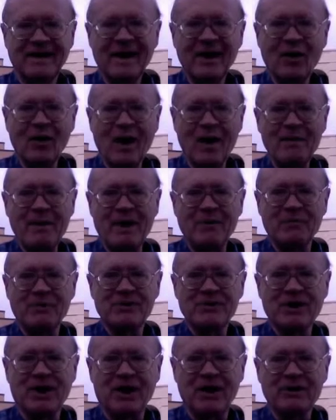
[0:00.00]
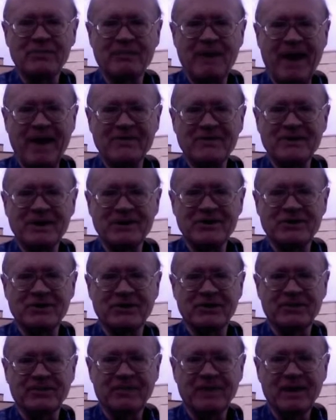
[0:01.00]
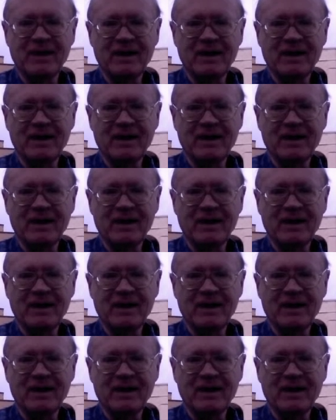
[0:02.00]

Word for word: Hello, I'm Edward Tarte, math teacher.